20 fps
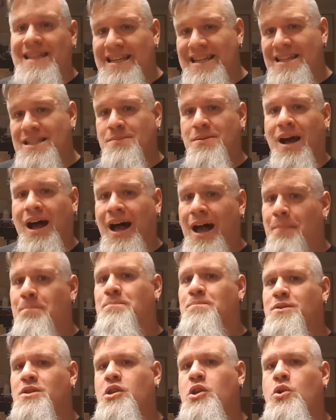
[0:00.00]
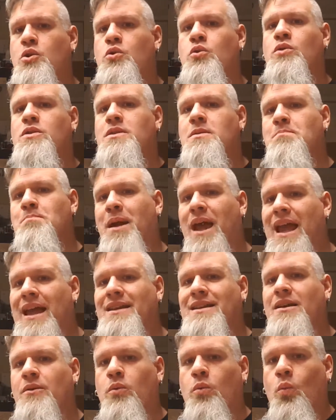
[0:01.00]
it is up to
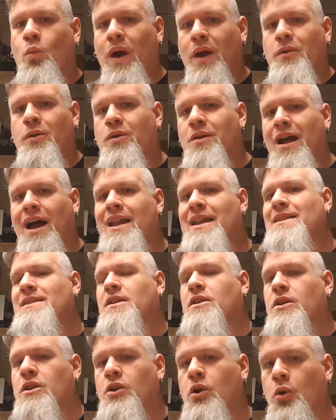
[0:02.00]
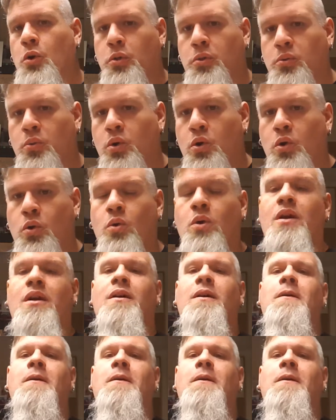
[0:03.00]
debate whether or not it's going to go through,